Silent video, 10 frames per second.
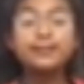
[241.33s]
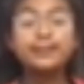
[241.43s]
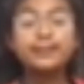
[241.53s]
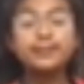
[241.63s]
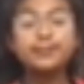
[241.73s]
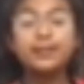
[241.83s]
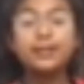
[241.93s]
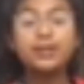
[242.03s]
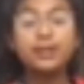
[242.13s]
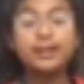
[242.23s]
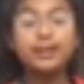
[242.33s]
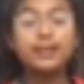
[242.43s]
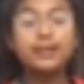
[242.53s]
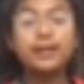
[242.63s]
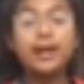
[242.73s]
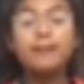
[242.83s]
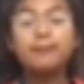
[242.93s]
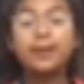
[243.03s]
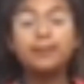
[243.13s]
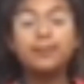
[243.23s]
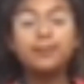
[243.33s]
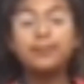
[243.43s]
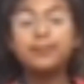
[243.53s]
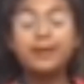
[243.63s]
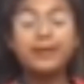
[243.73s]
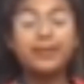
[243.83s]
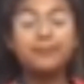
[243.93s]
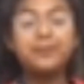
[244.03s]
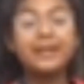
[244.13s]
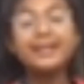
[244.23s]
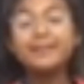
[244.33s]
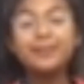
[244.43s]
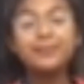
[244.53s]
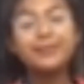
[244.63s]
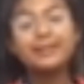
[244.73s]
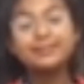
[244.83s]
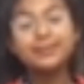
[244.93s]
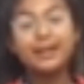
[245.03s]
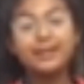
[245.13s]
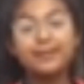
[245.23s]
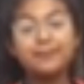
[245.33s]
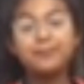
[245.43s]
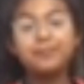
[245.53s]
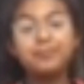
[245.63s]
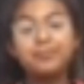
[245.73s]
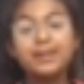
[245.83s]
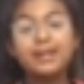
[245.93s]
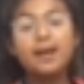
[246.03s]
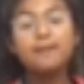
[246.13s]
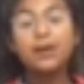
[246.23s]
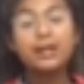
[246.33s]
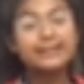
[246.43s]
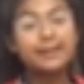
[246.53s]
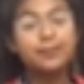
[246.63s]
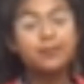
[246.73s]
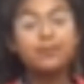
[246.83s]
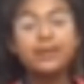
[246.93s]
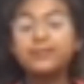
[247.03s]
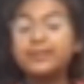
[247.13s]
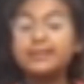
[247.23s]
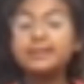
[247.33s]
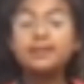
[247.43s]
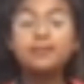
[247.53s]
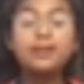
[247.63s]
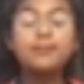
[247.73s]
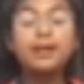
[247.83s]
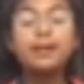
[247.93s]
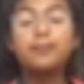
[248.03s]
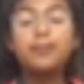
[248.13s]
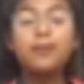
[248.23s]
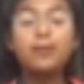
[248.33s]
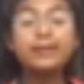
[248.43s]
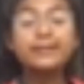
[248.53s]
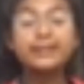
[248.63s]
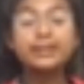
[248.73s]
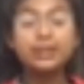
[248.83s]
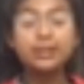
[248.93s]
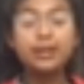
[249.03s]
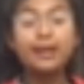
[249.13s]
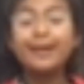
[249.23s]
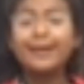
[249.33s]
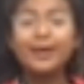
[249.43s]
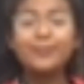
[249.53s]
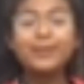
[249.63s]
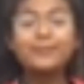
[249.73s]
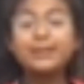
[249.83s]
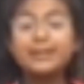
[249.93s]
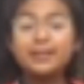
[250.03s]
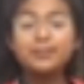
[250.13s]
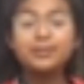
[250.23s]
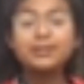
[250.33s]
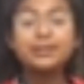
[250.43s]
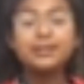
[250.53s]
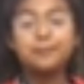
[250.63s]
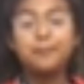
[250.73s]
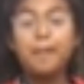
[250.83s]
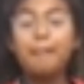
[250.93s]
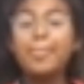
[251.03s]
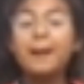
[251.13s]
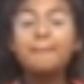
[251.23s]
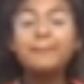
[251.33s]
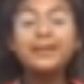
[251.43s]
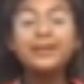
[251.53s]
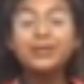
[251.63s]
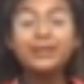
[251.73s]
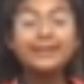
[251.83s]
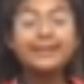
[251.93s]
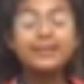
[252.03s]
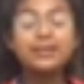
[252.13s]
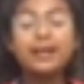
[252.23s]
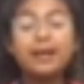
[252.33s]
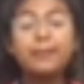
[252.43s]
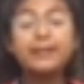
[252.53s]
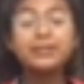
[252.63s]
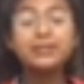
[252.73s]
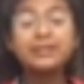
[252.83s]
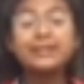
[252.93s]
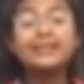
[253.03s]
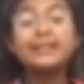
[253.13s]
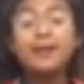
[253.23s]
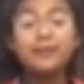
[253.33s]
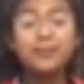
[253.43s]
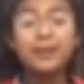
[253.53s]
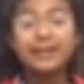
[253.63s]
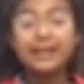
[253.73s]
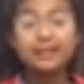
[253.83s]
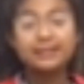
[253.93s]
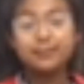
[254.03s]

learn to be a good leader by the people around them and the people inspire them. For example, if you see somebody made a poor decision, help them and tell them what's good. Be a good leader and make sure to never make that same